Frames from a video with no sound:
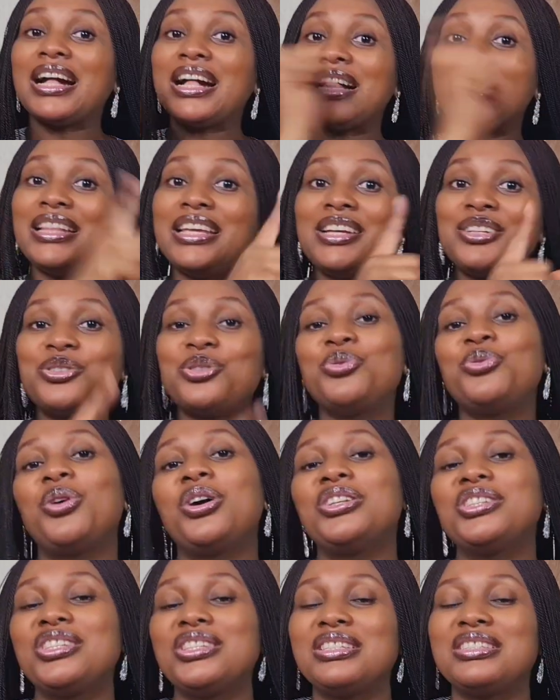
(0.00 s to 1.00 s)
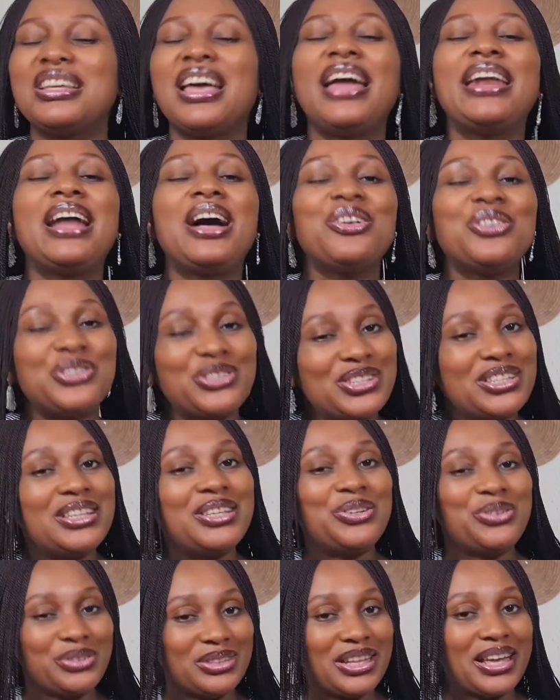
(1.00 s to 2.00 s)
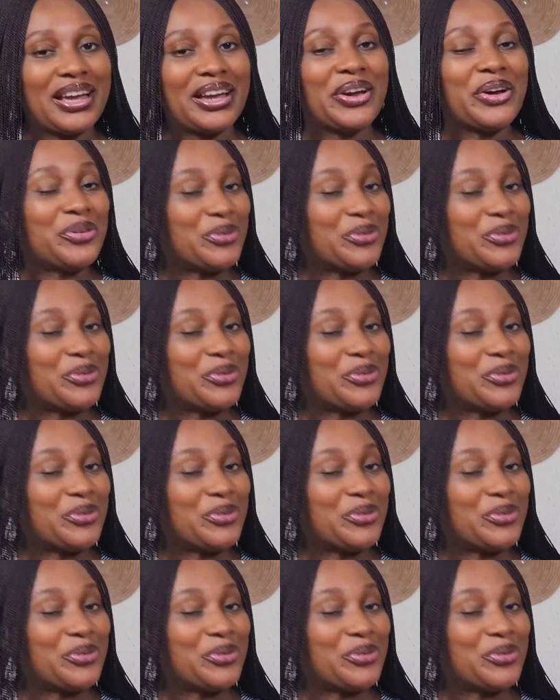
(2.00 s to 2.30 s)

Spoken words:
Click to watch it and I'll see you there.